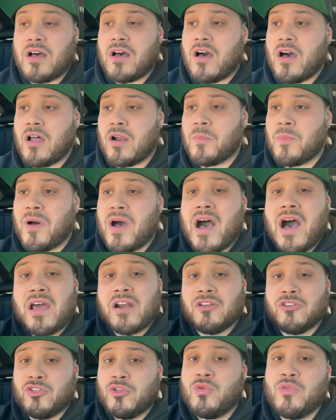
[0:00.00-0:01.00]
all about how
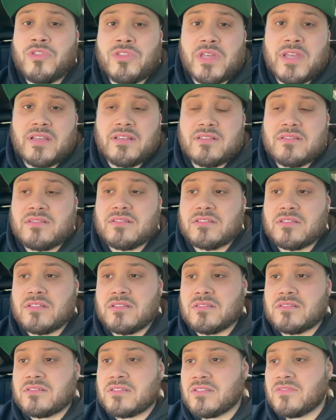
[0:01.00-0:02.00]
to do things
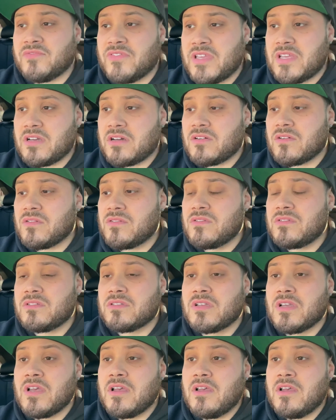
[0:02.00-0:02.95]
to vehicles,